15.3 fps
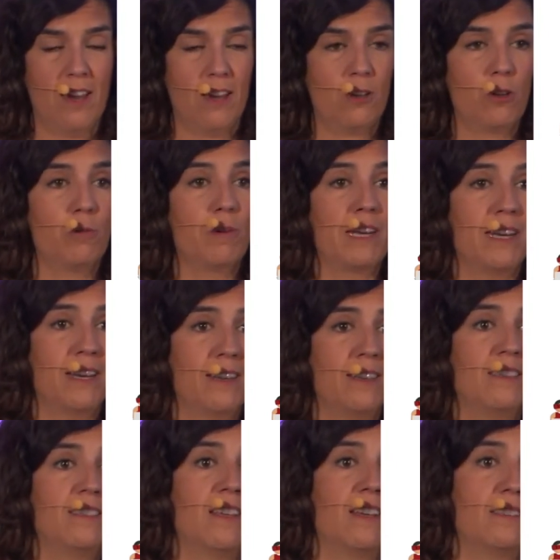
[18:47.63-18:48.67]

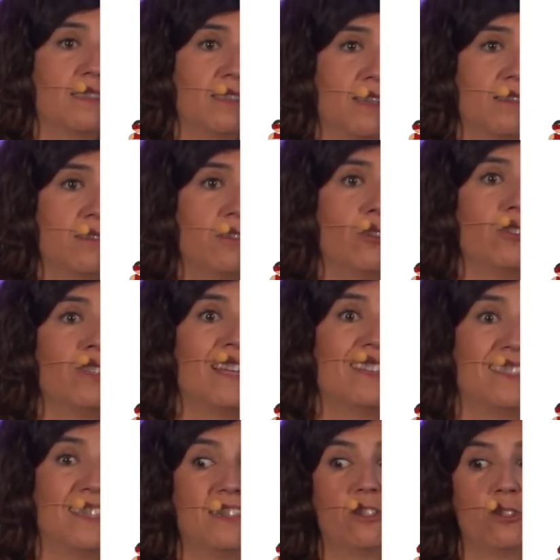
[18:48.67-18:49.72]
Kubernetes extension
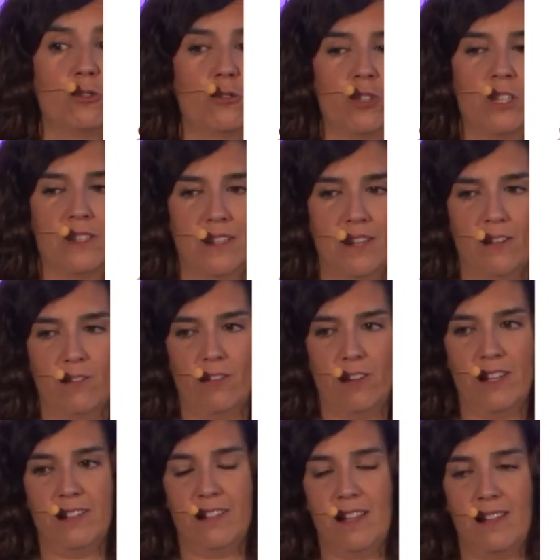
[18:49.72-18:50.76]
that is using
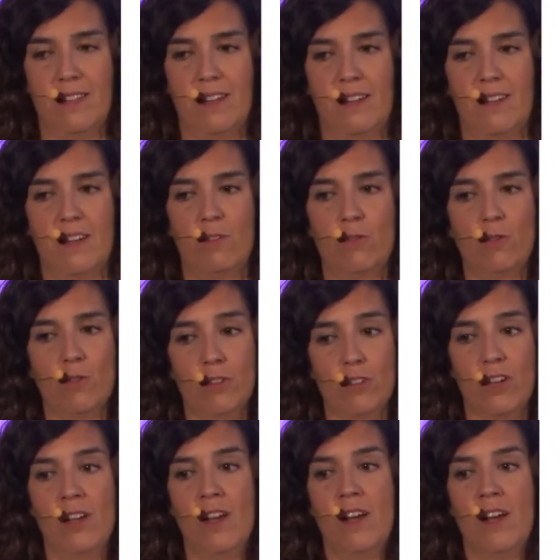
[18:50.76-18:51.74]
Dekorate under the hook